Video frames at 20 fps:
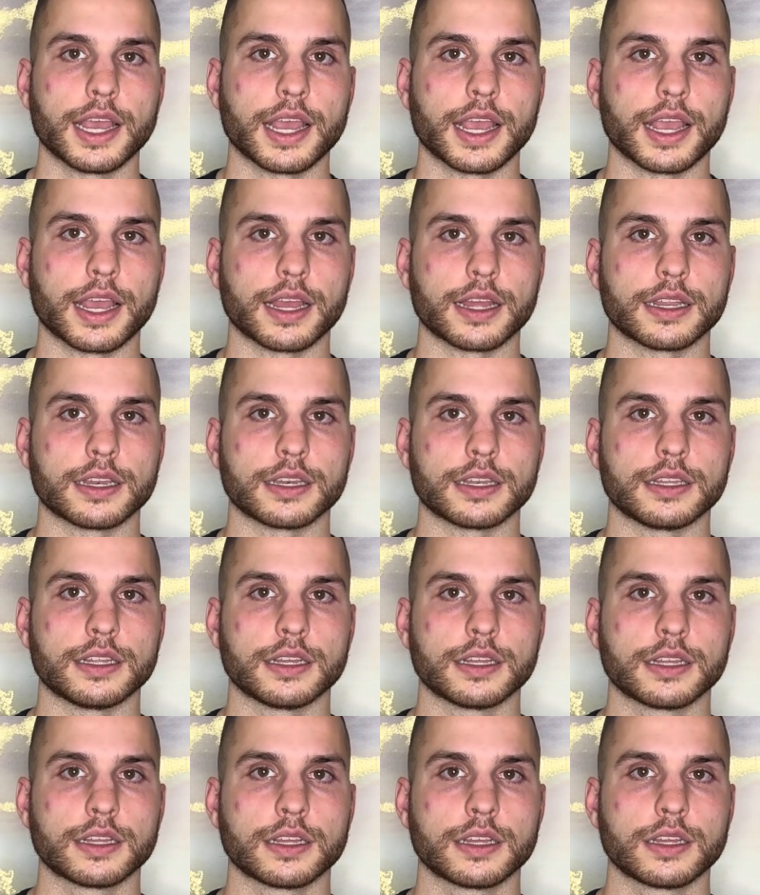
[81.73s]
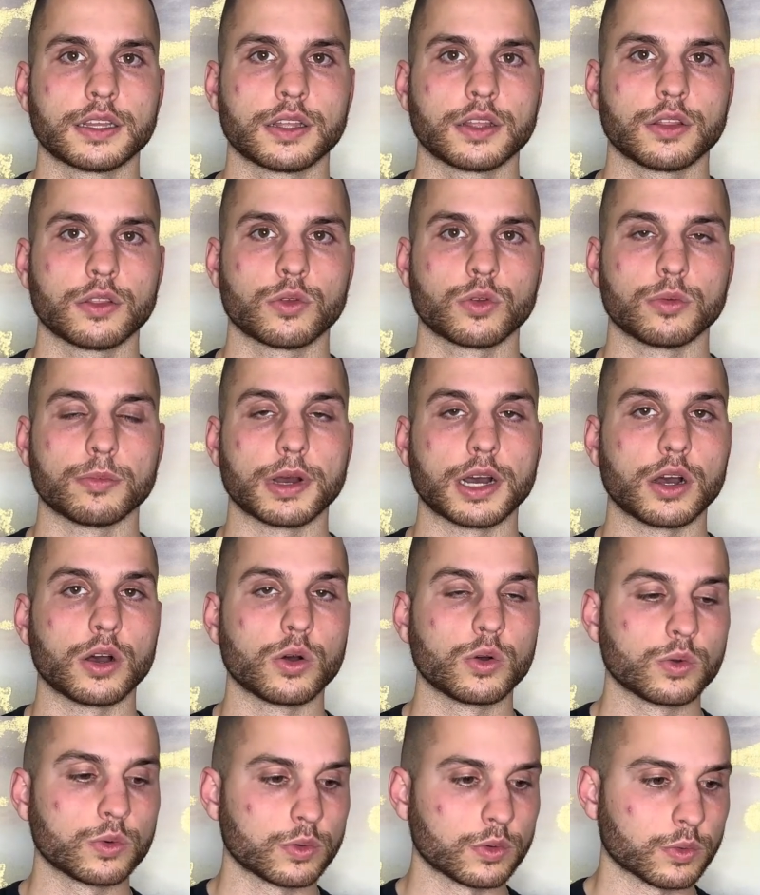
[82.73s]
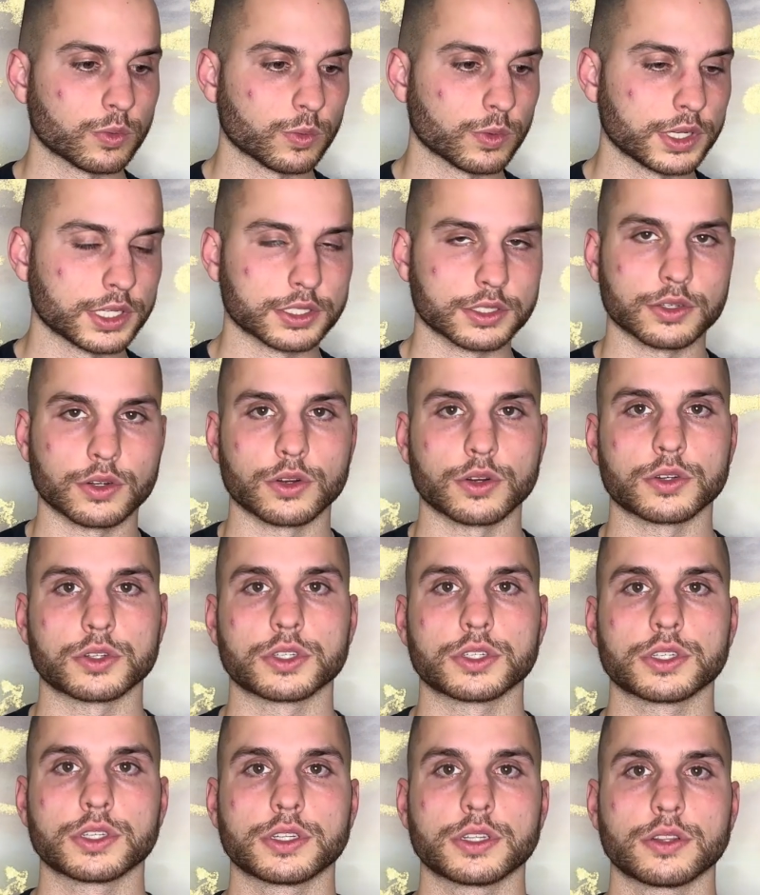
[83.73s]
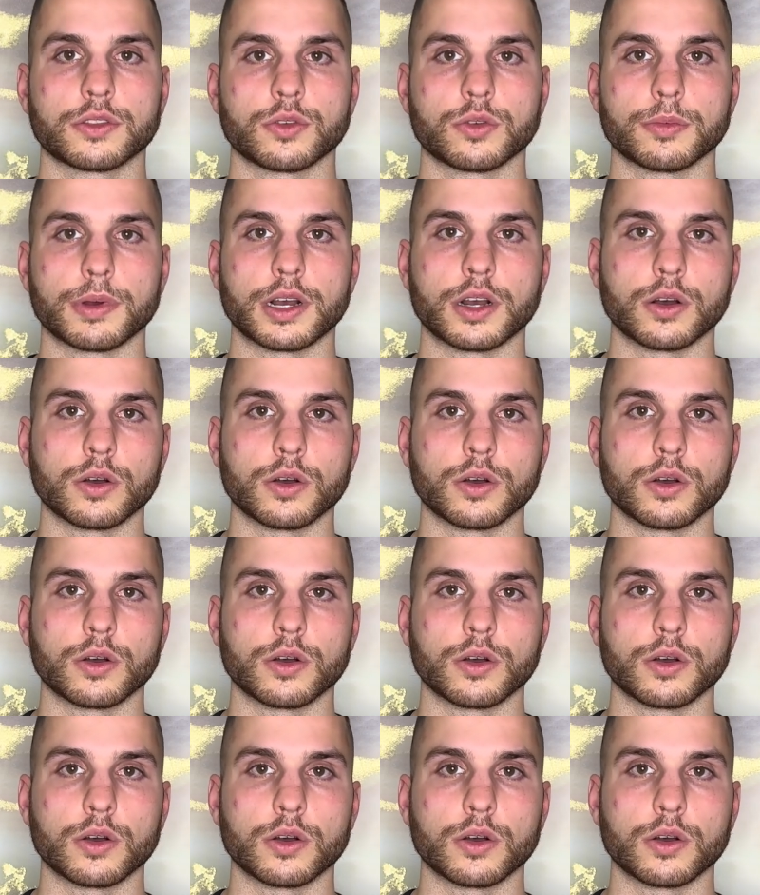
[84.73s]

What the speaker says: And through my own research, through my